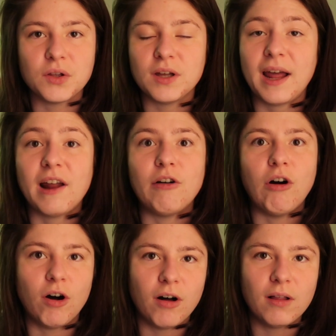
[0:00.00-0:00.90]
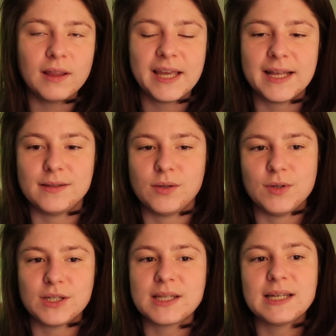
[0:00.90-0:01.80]
good at all. And so
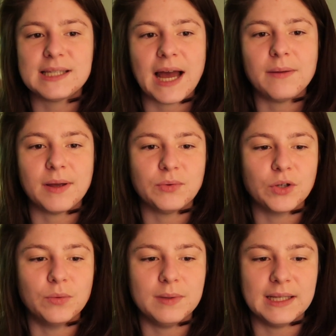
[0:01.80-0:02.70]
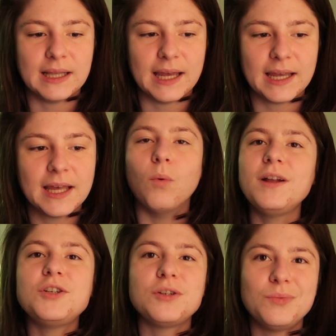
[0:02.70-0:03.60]
we just like sat in my room being like,
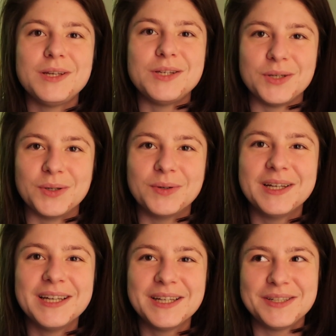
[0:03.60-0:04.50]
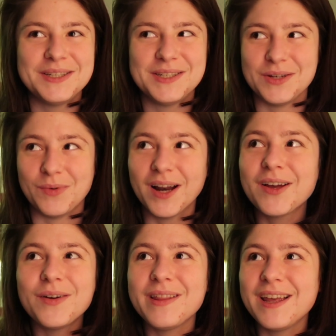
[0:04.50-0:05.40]
what should we do? Do you want
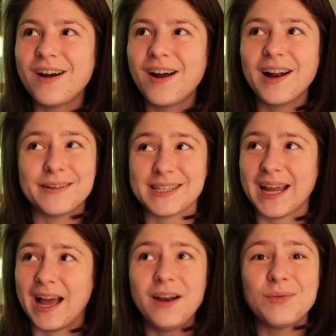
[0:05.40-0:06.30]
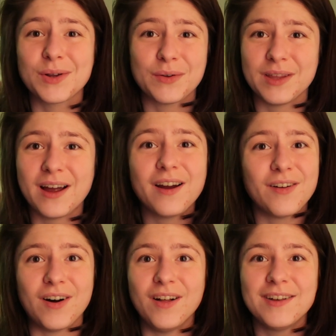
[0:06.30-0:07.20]
to go to the ER? And I was like, I don't want to go to the ER at
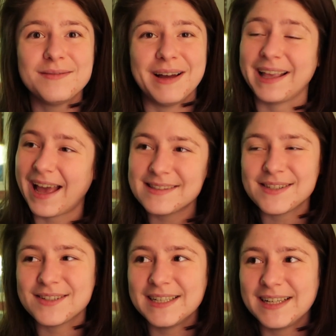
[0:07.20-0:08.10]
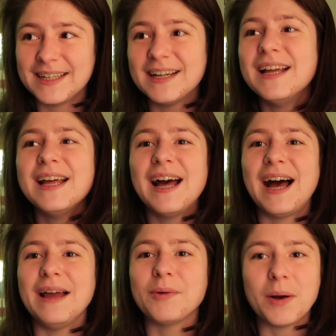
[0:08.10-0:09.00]
all. My cats are here.
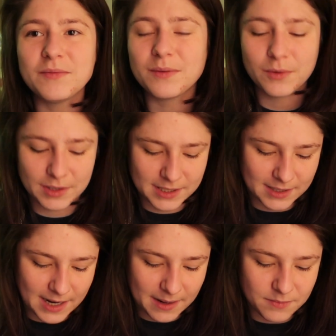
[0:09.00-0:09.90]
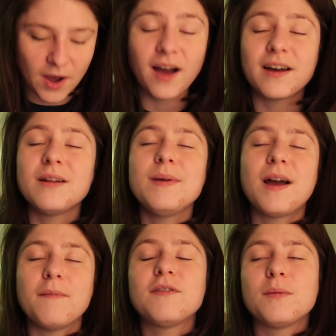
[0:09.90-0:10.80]
I'm comfortable here, and I'm not going to be
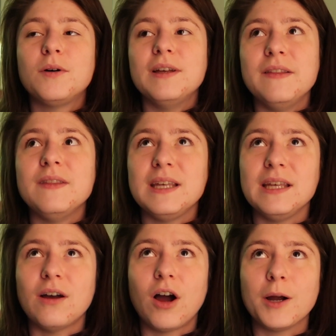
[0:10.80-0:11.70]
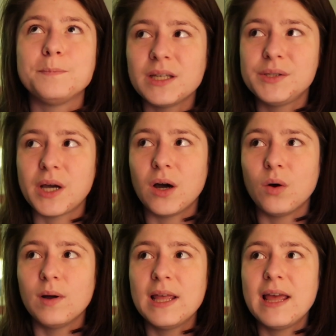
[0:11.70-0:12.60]
comfortable in the ER.
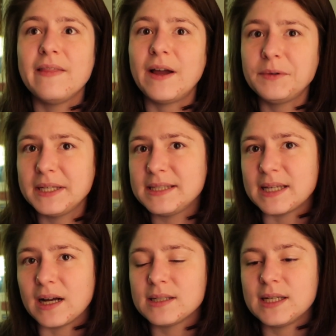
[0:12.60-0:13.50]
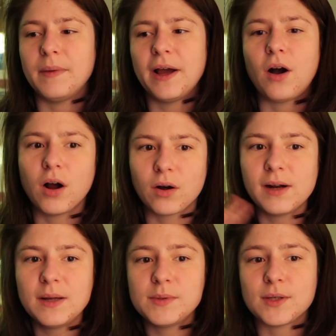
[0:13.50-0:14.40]
So that really sucked. My heart
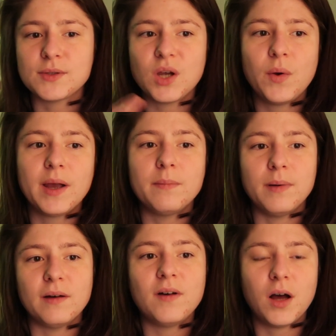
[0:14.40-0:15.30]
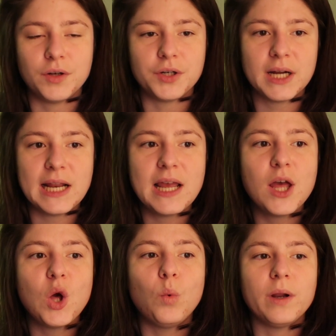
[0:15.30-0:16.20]
rate was also going above 100
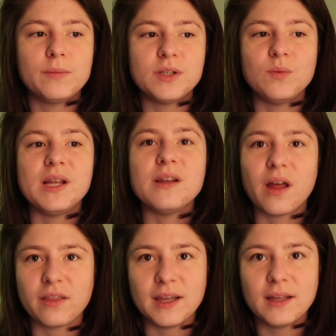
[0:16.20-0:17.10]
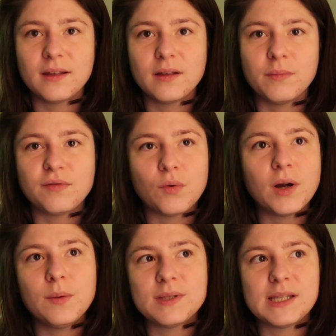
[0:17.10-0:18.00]
when I was doing nothing.
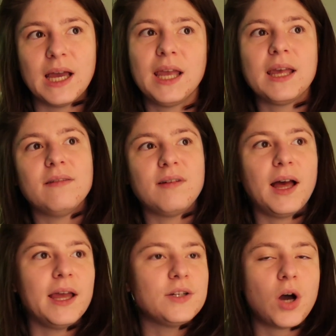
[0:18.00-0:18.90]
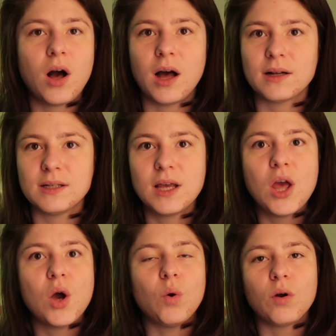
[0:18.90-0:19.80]
Before, it was like if I talked
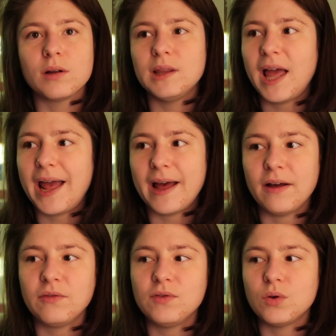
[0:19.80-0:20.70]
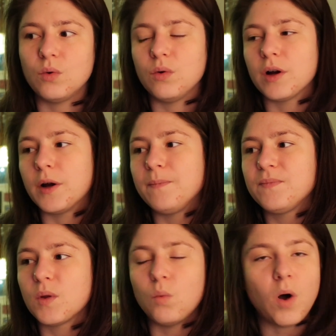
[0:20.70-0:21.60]
or laughed or
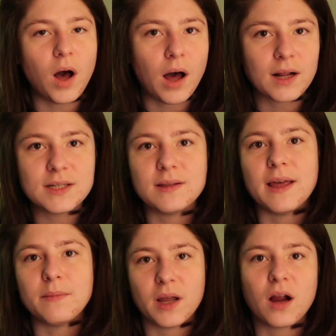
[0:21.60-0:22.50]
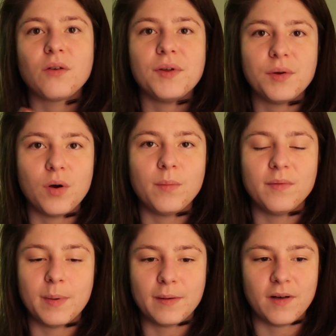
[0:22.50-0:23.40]
walked, then my heart rate would go up
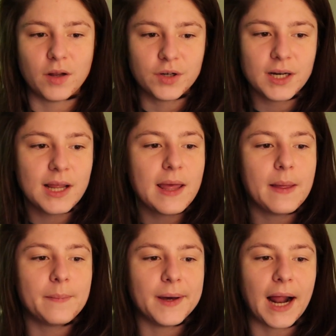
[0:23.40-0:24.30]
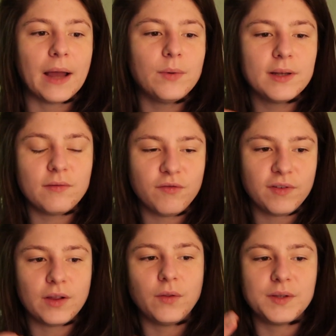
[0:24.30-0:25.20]
above 100. But I would
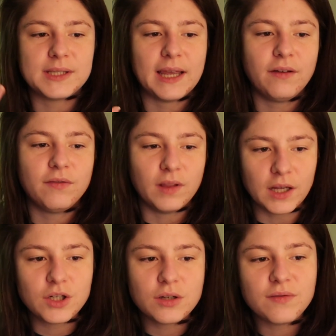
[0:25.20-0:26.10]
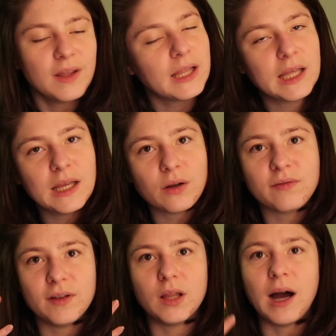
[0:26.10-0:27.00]
feel this like flushed feeling or
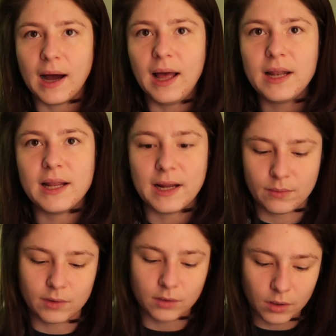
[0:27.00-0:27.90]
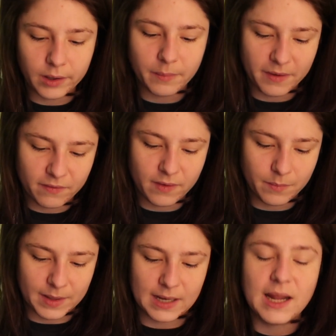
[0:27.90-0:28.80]
feel hot, and I would look at my
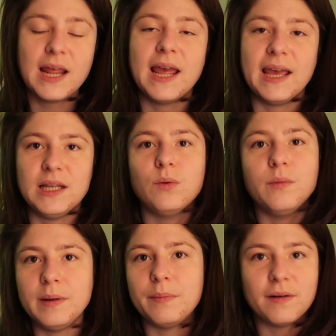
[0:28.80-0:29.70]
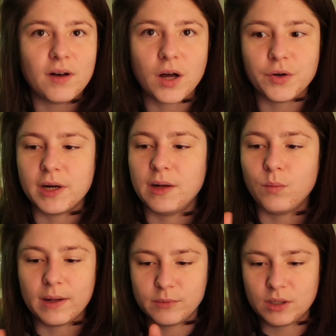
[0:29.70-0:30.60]
Fitbit and it would be above 100
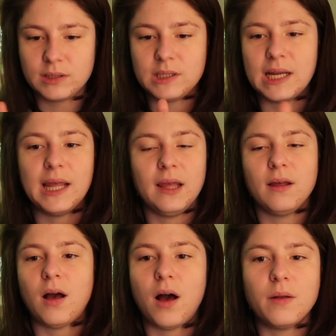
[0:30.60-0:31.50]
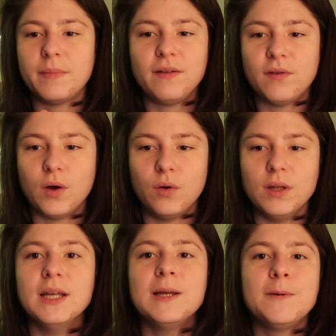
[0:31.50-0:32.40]
when I'm just sitting on my phone